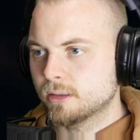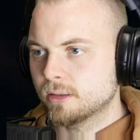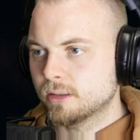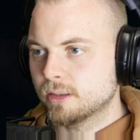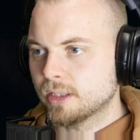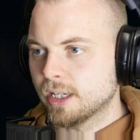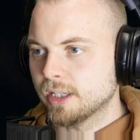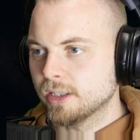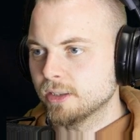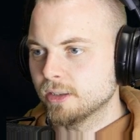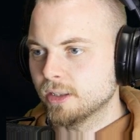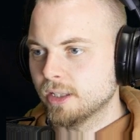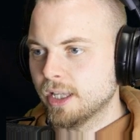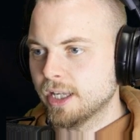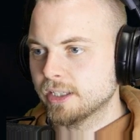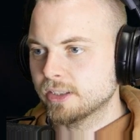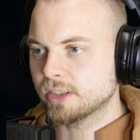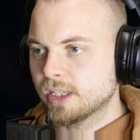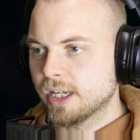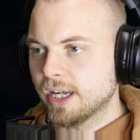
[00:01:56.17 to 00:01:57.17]
Daniel
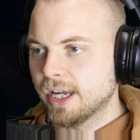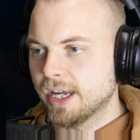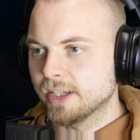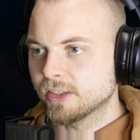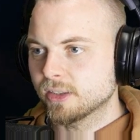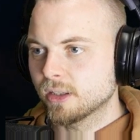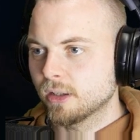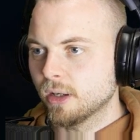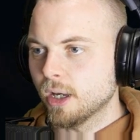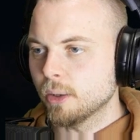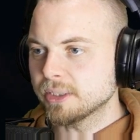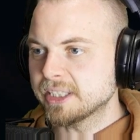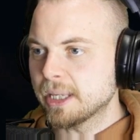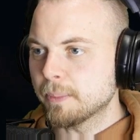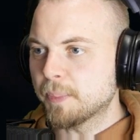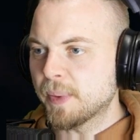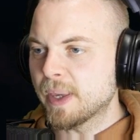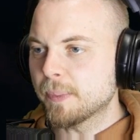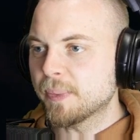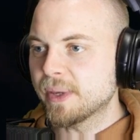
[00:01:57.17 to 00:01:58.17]
likes cars. Oh, what's
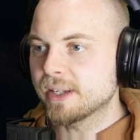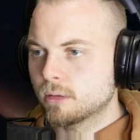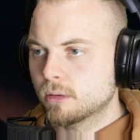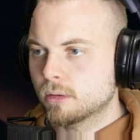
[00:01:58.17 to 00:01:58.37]
that beeping?